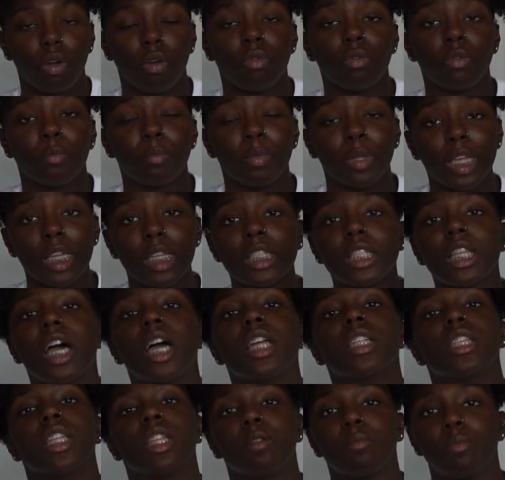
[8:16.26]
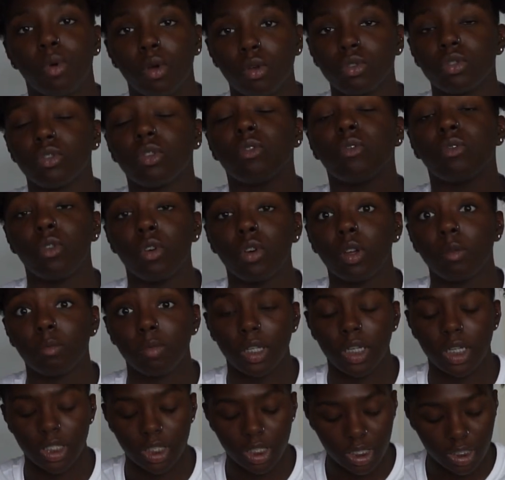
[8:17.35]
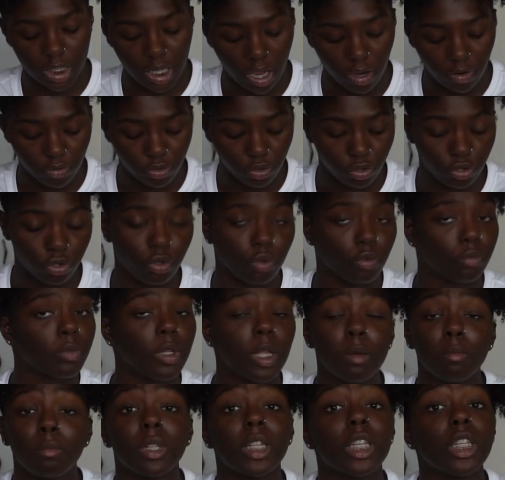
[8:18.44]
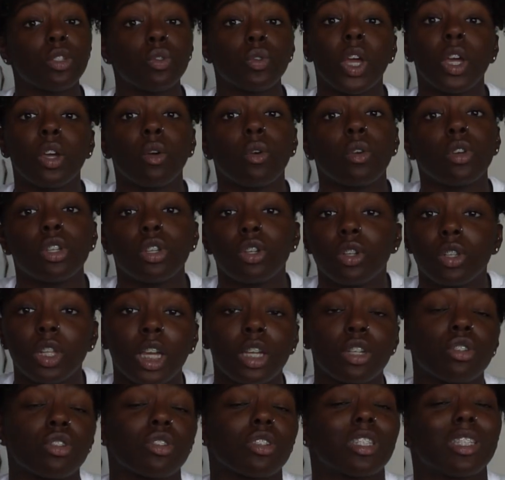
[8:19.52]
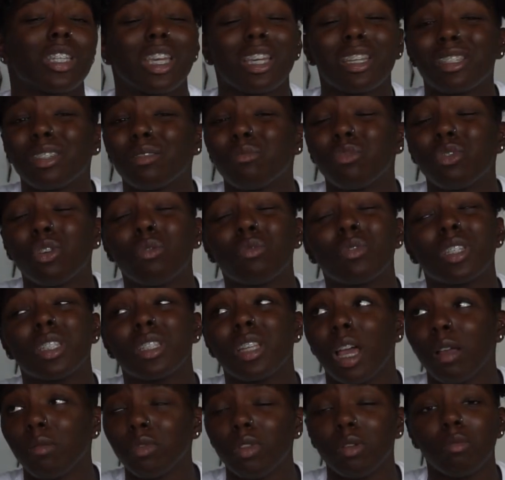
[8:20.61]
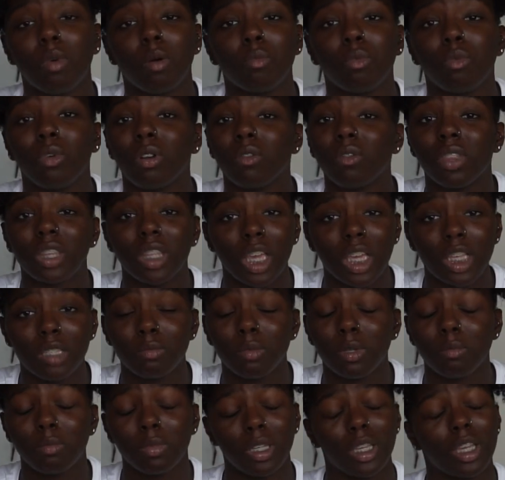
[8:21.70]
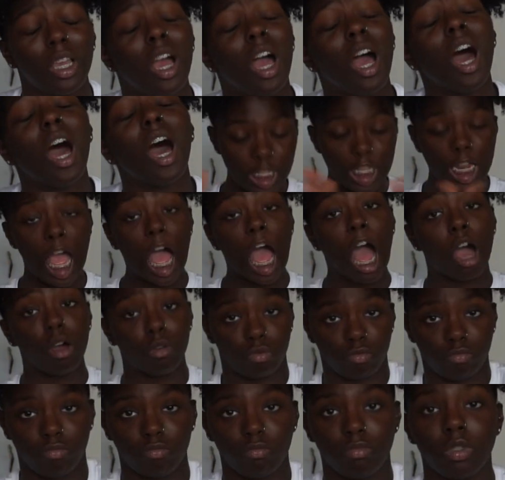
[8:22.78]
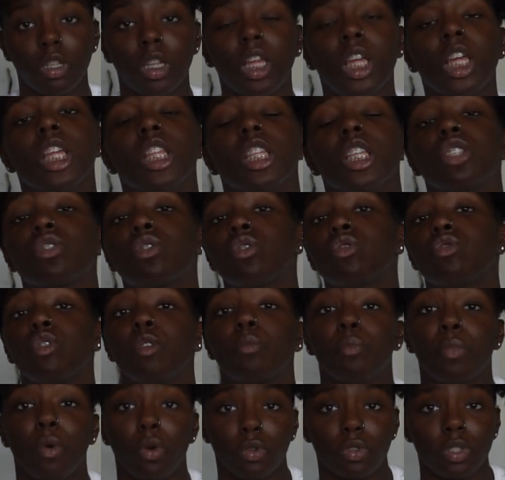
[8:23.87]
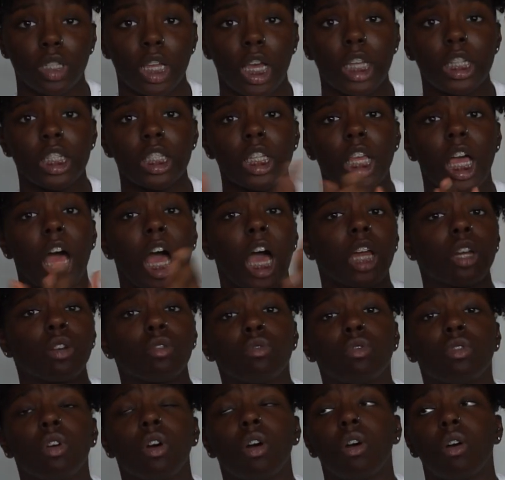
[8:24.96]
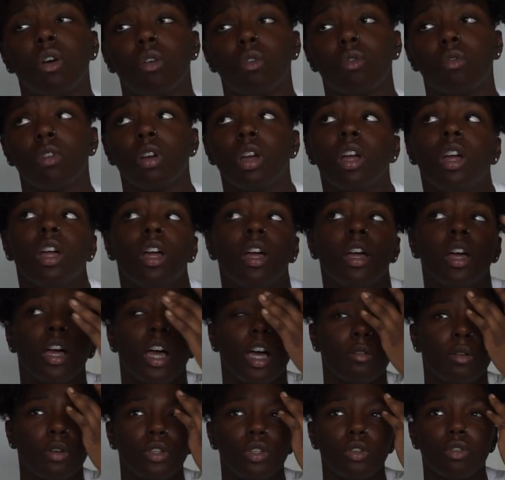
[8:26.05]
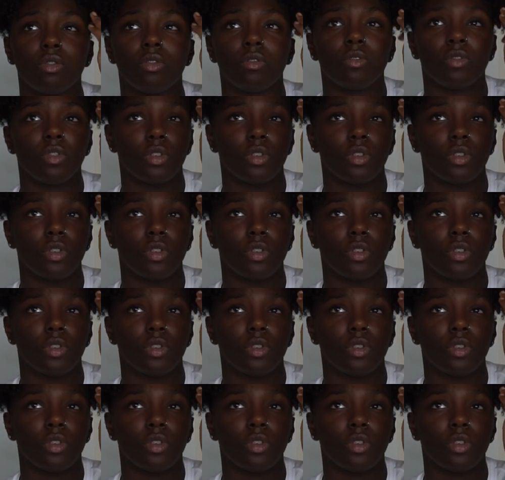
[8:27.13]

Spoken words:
the blank slides and then post the full completed slides after. So please try going to your lectures, take some notes, type them up, whatever the case may be. Now, this goes for both sides. I don't know about